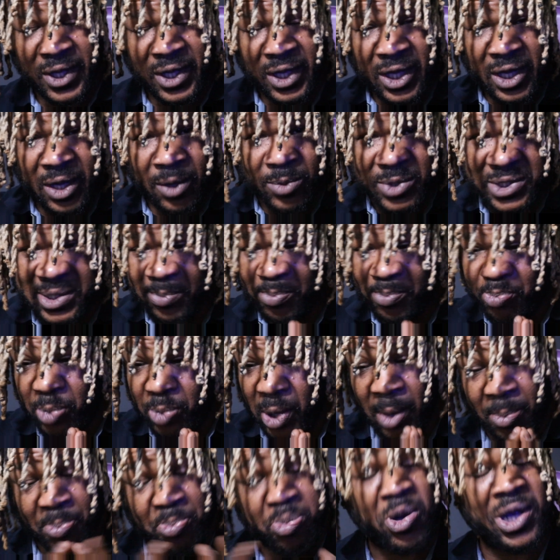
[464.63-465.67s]
It was some a
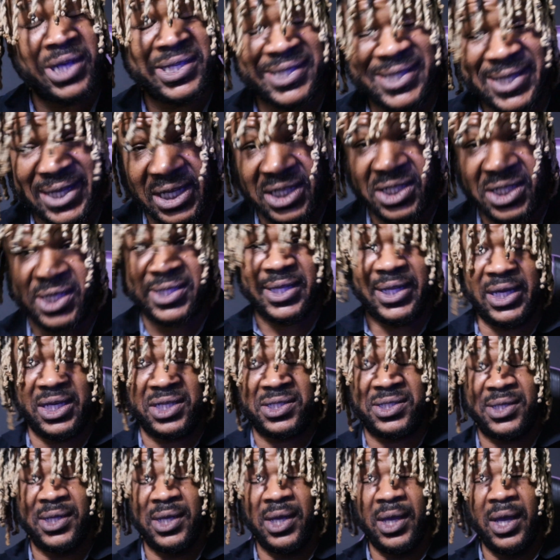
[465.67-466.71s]
prestigious
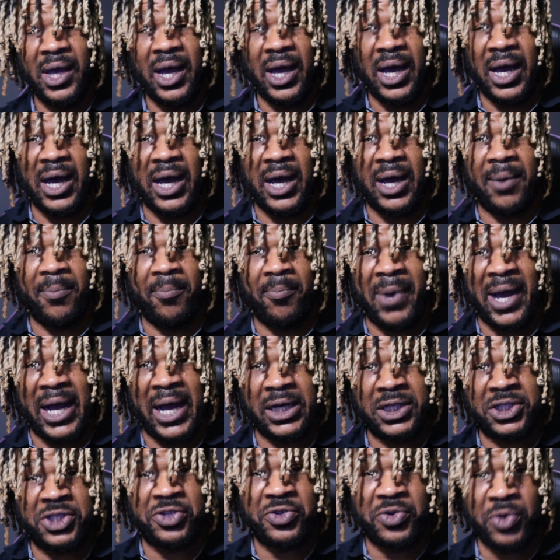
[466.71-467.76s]
list uh, by a
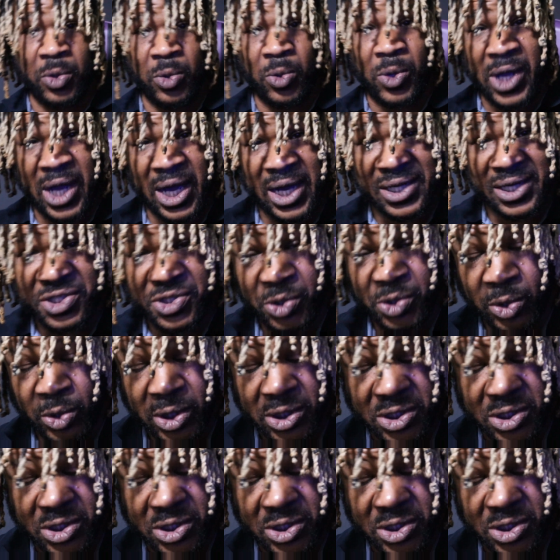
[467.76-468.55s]
true connoisseur.